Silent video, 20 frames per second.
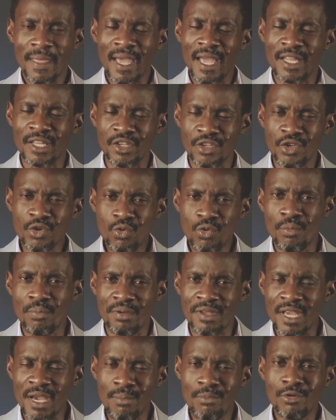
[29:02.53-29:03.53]
and you will
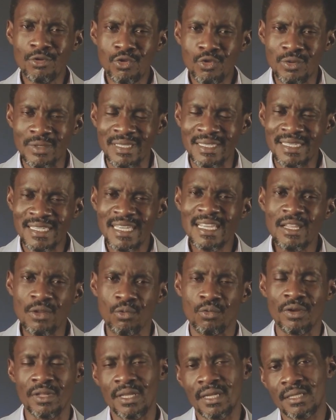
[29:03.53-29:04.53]
be able to
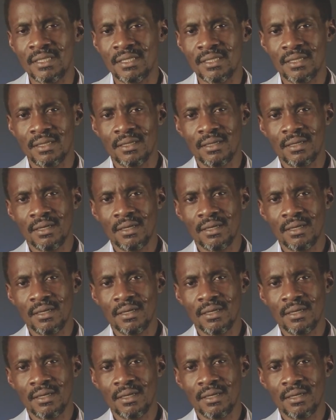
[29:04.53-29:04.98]
deal with it.